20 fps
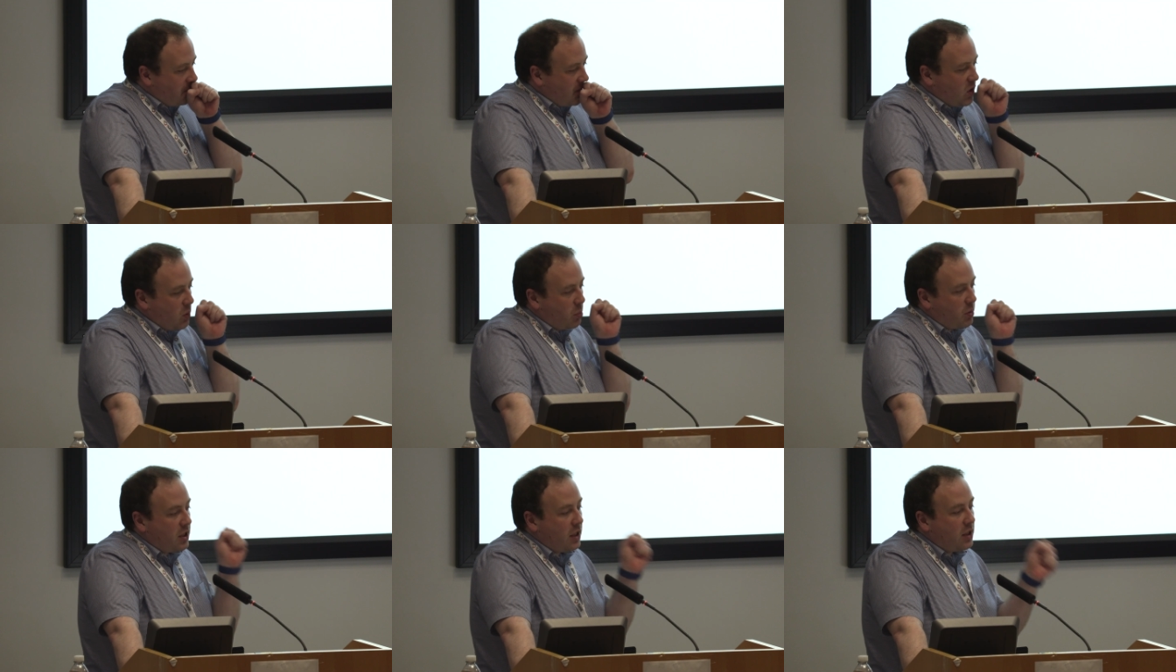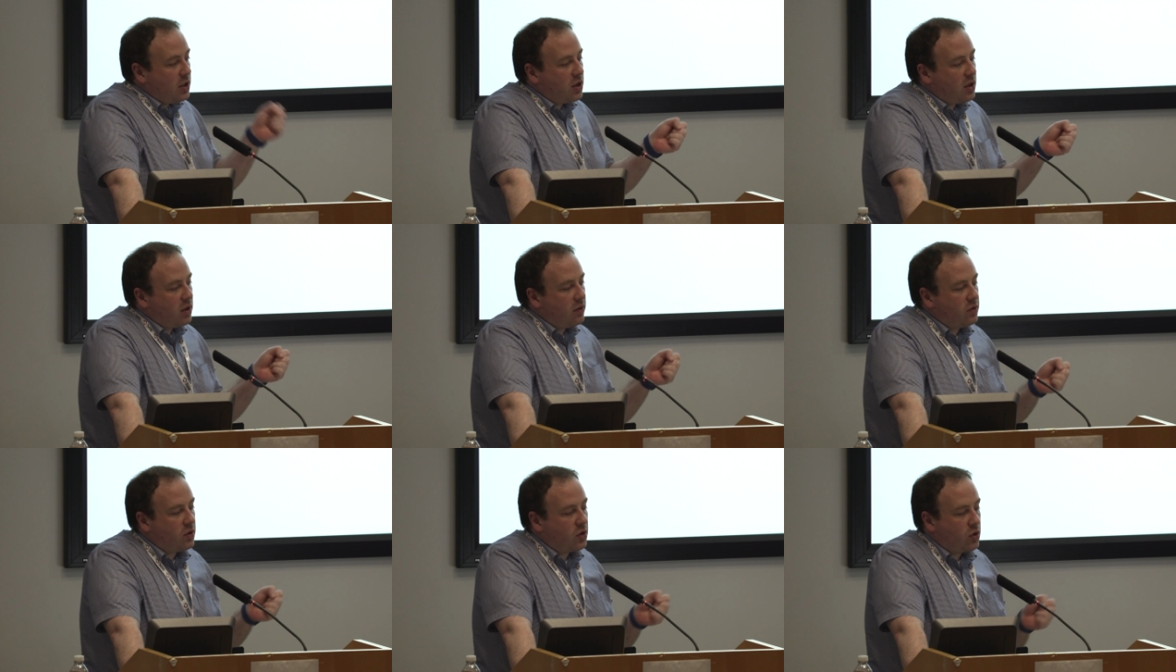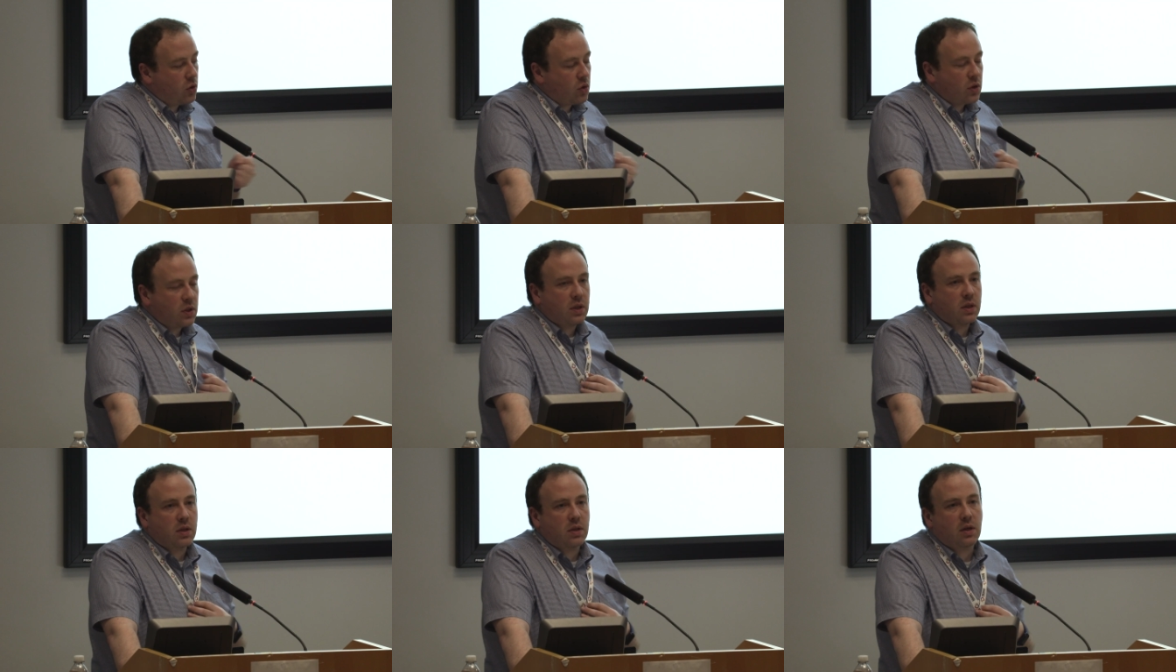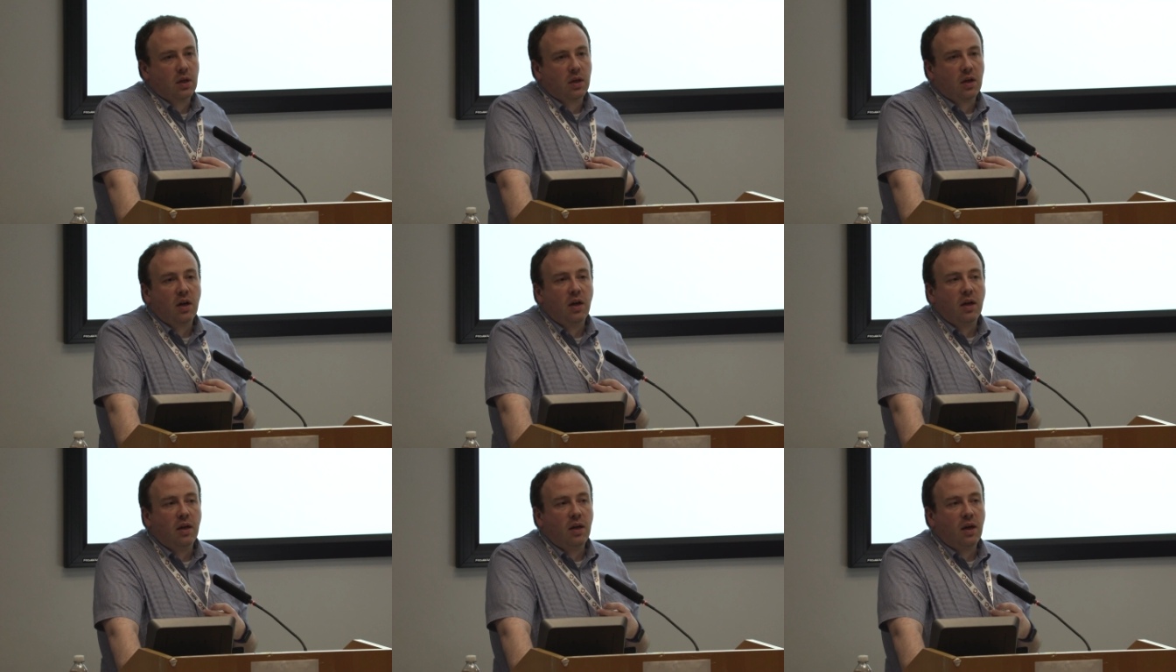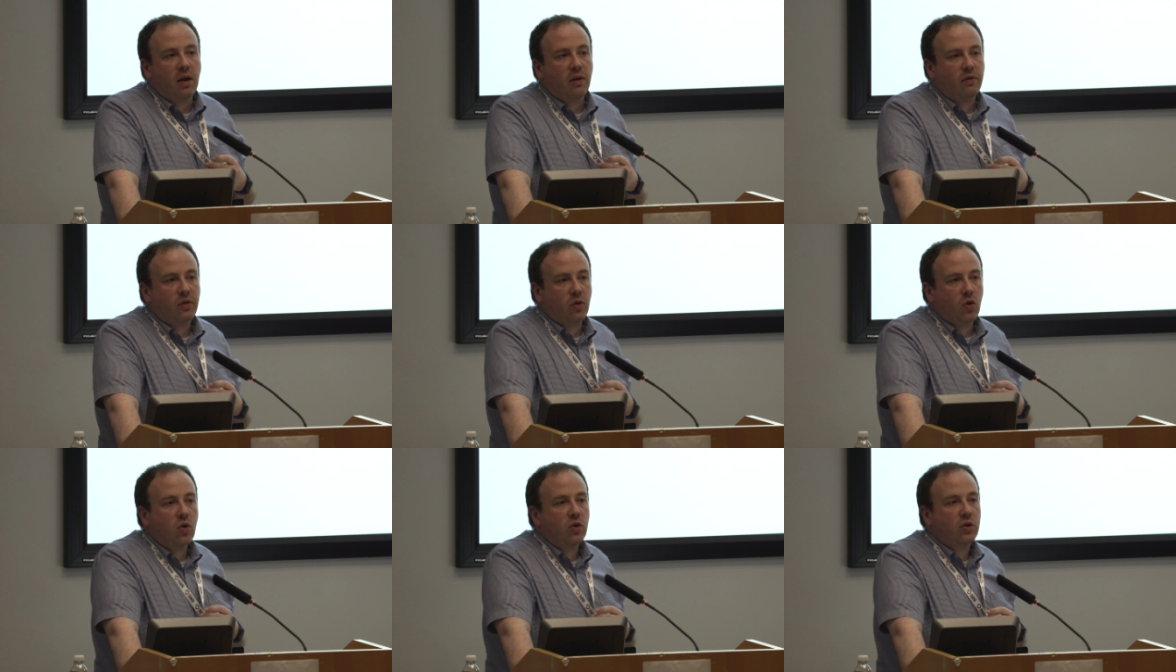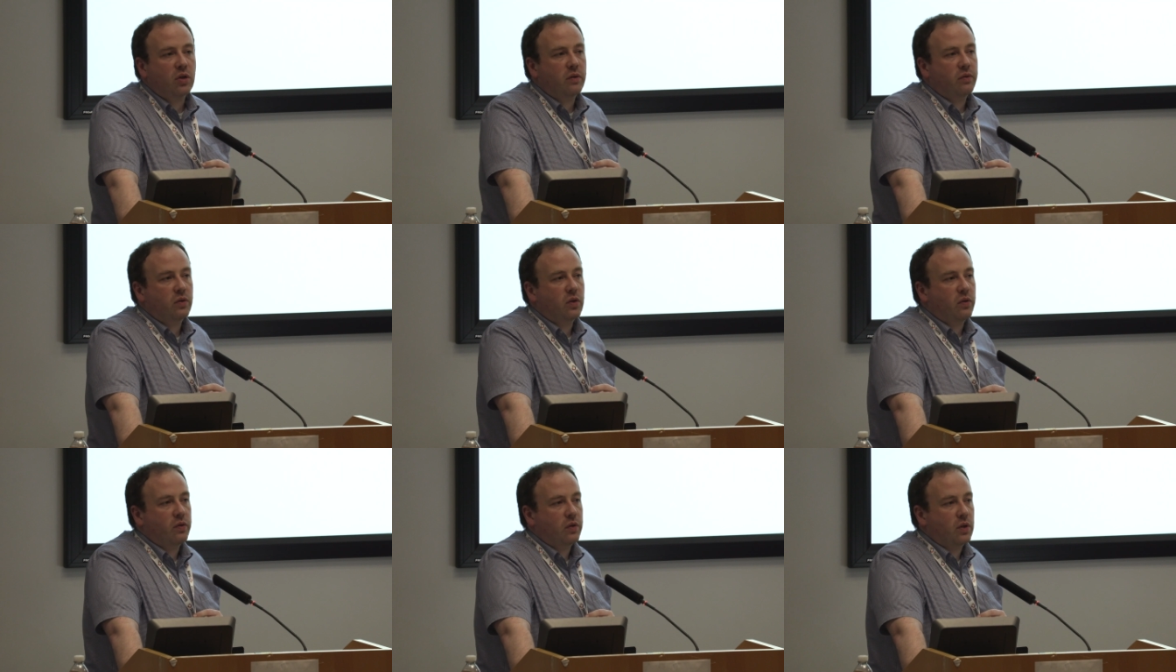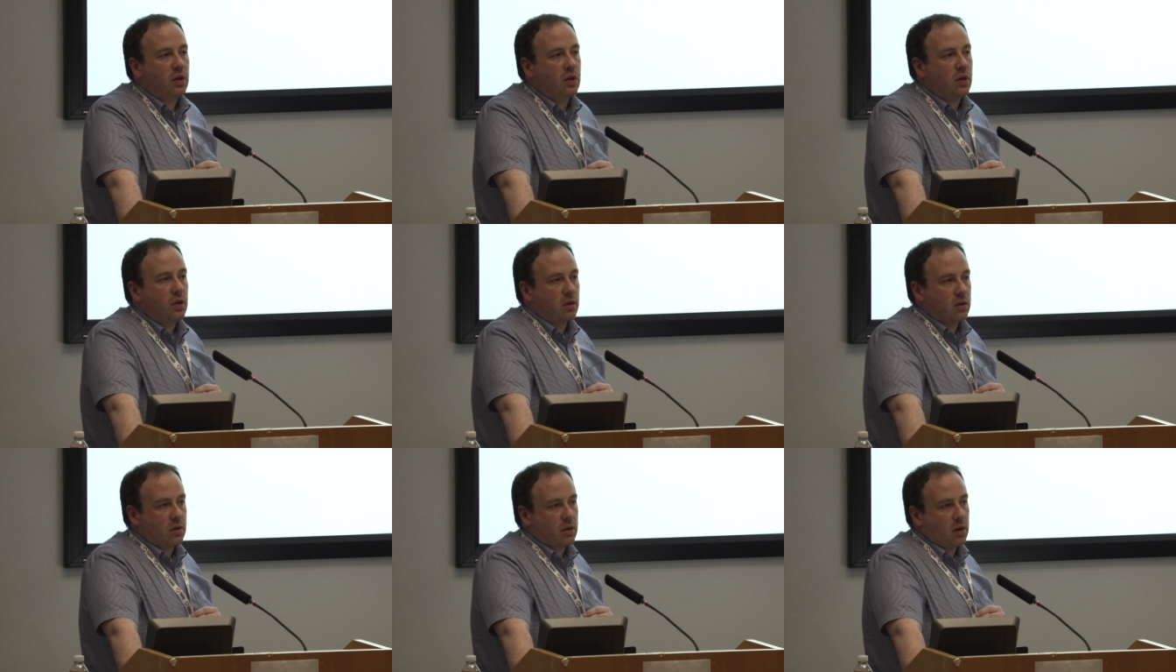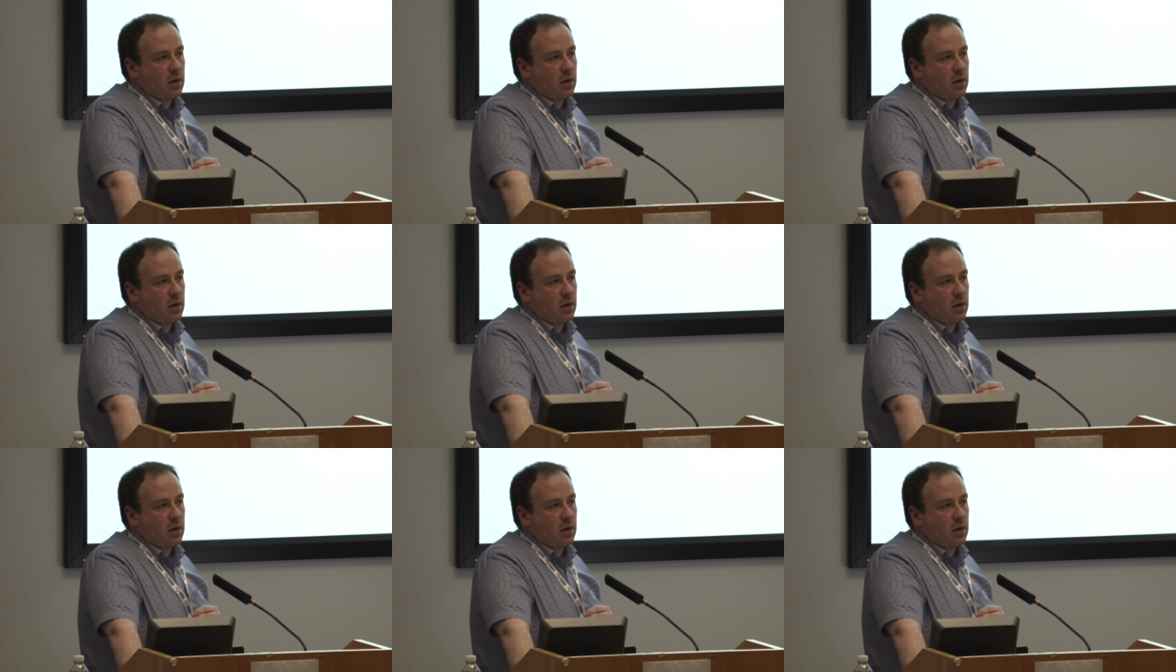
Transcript: The potential sources that I have thought of over the years,